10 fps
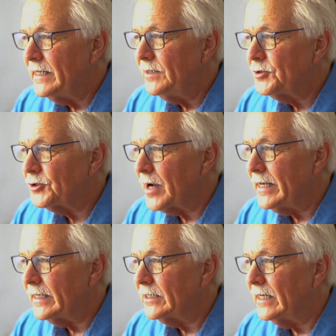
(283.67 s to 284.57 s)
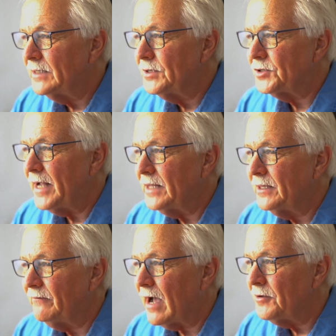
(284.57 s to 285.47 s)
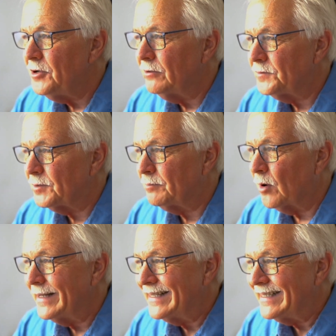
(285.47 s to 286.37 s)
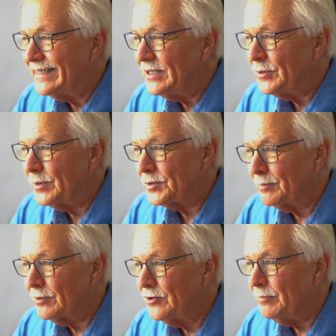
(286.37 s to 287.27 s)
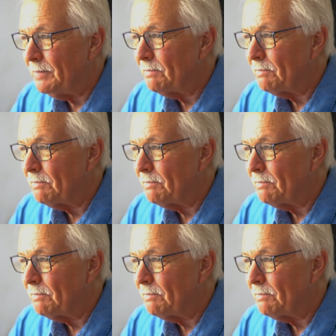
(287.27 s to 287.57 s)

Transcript: needs training to understand the value of supporting continuous improvement.